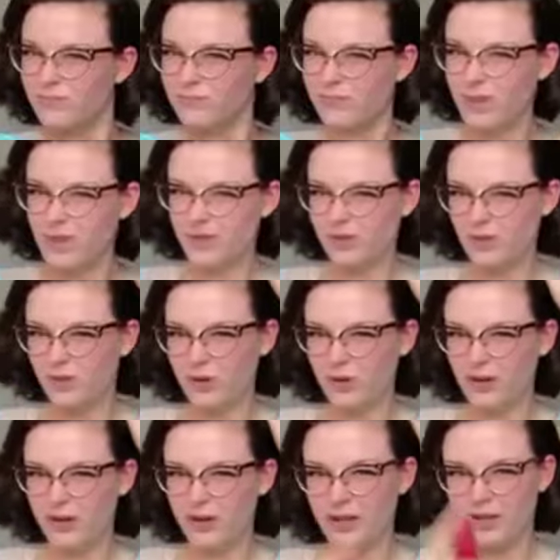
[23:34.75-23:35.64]
Make sure
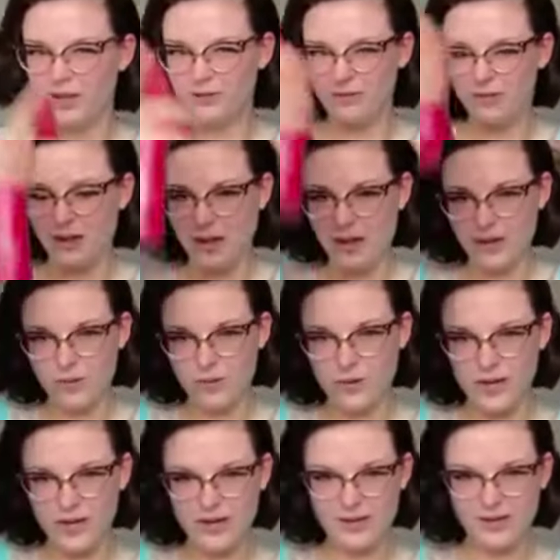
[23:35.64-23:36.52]
there aren't any
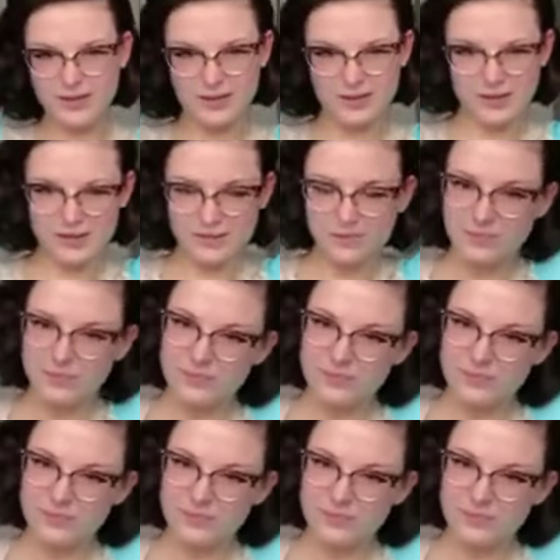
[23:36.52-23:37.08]
flyaways.